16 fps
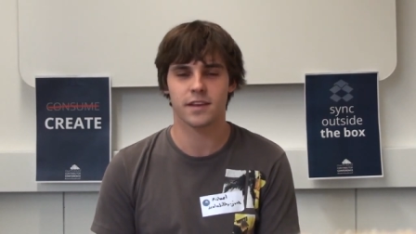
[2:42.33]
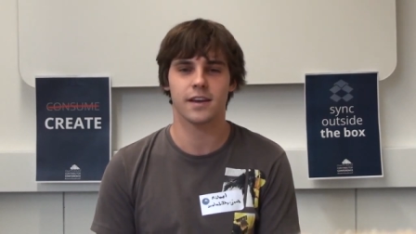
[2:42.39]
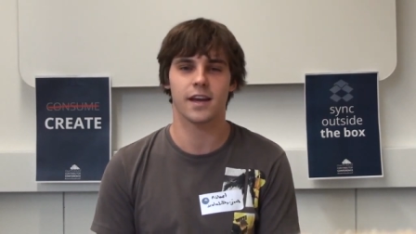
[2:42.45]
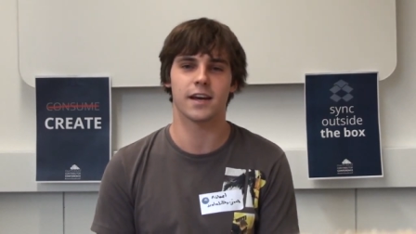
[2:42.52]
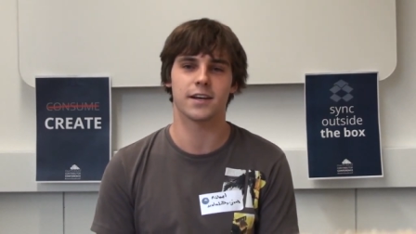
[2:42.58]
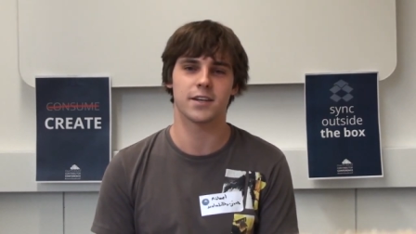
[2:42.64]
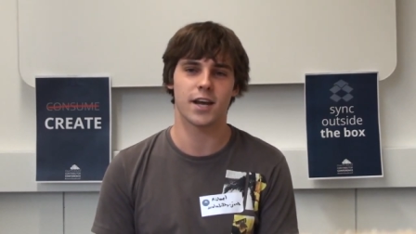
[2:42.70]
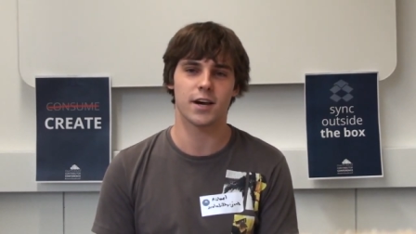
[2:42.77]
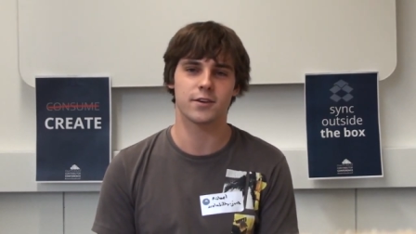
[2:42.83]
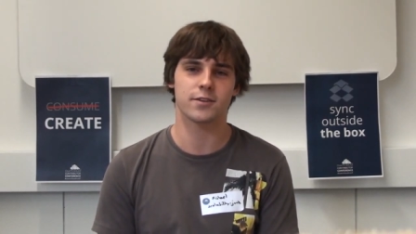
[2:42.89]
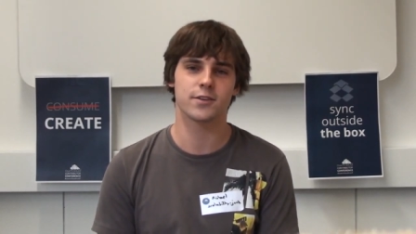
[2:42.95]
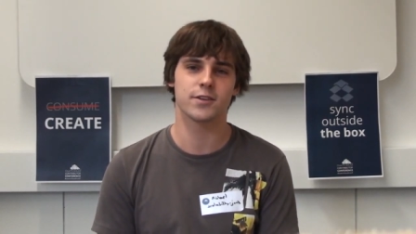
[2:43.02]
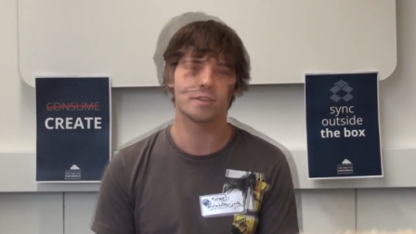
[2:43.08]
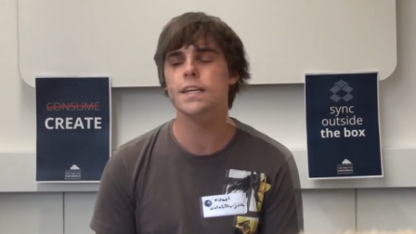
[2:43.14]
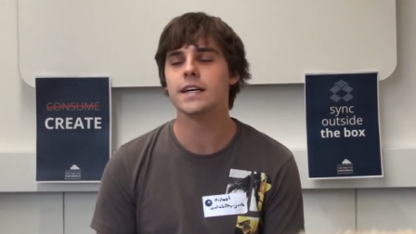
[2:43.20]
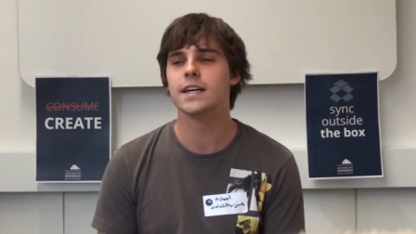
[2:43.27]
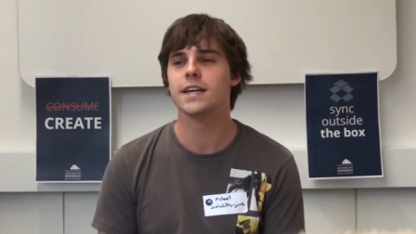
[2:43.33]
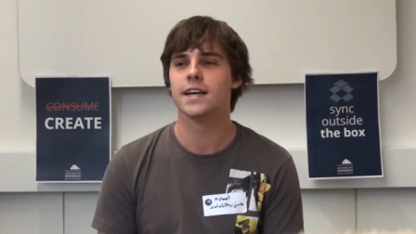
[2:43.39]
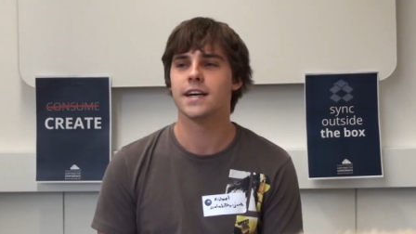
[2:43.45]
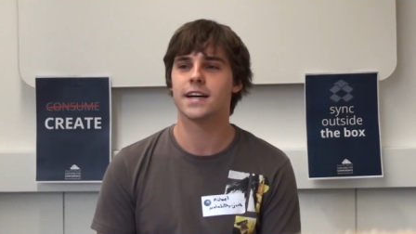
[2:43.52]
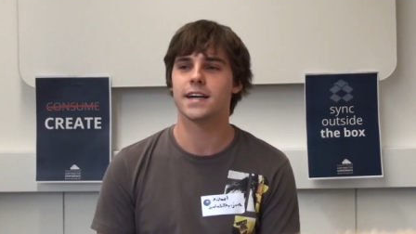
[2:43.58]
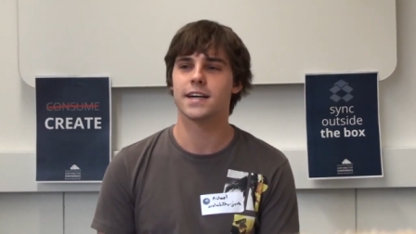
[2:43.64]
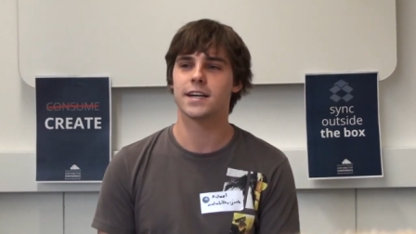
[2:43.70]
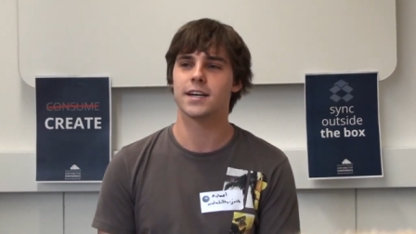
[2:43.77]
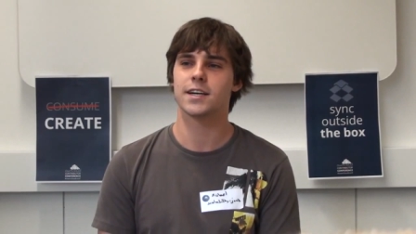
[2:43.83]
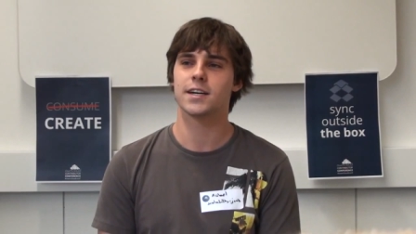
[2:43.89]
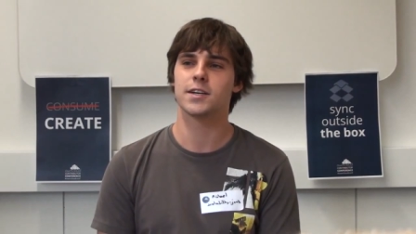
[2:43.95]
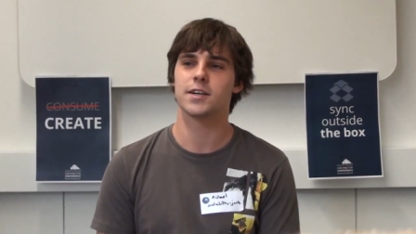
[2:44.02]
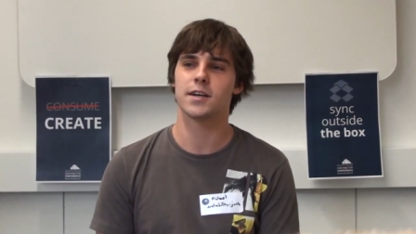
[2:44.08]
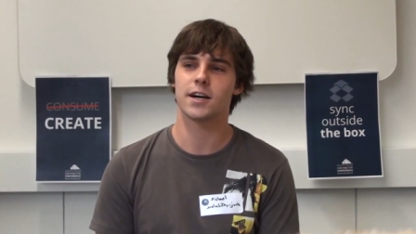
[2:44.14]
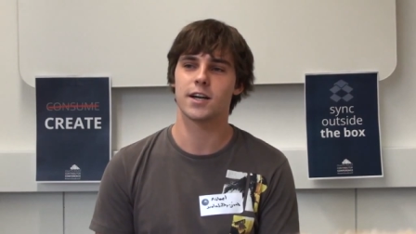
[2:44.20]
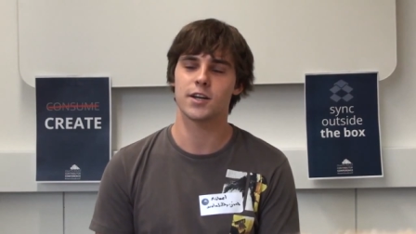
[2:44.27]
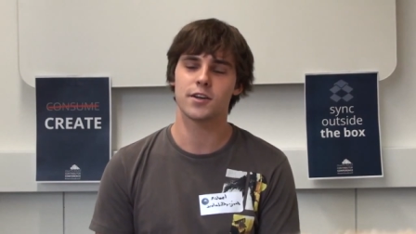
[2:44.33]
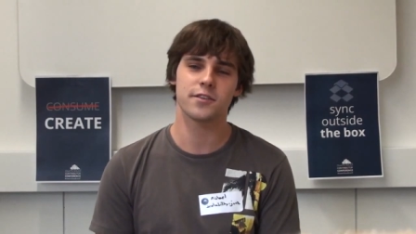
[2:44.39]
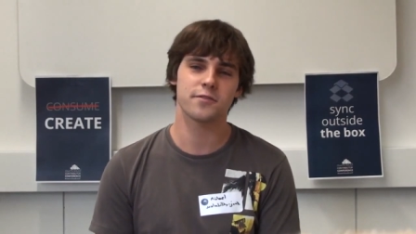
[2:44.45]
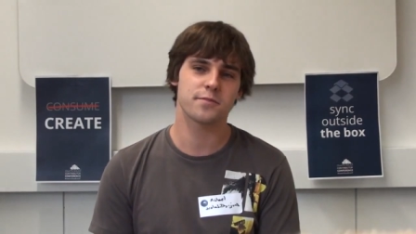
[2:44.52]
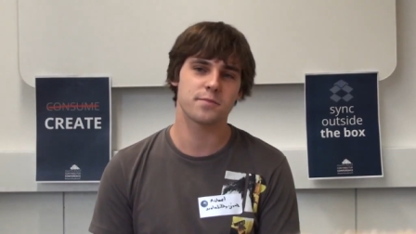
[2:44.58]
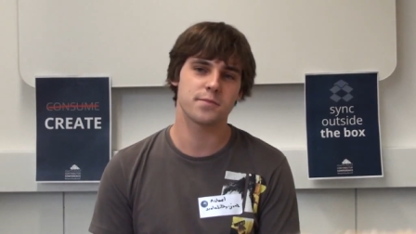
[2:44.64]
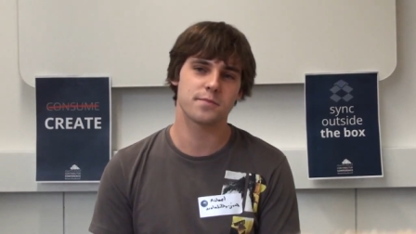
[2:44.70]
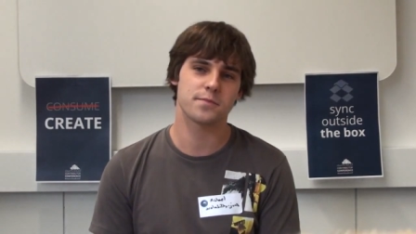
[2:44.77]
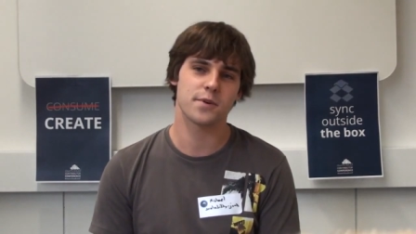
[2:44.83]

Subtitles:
yeah, now a lot of